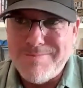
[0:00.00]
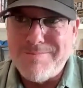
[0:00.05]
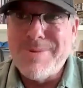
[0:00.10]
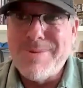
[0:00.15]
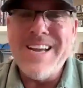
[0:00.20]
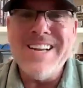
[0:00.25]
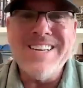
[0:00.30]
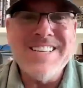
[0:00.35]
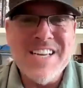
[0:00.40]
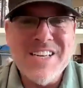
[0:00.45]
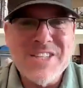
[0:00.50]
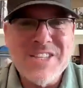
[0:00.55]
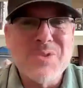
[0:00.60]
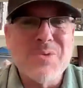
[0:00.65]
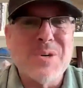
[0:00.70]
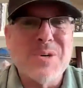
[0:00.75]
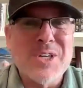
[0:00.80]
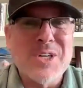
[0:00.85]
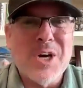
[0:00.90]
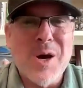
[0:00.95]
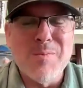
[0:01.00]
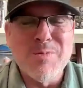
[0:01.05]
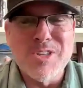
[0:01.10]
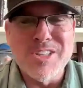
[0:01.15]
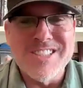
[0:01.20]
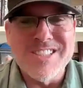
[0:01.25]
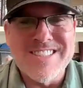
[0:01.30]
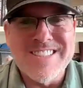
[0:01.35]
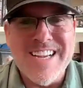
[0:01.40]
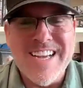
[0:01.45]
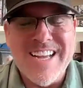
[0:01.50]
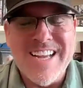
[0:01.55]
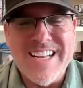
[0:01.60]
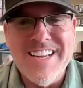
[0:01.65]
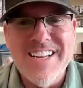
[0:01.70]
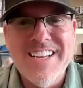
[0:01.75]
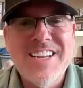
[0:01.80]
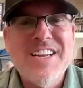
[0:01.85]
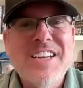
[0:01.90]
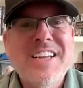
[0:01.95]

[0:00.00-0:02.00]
pay attention to what Tom just said,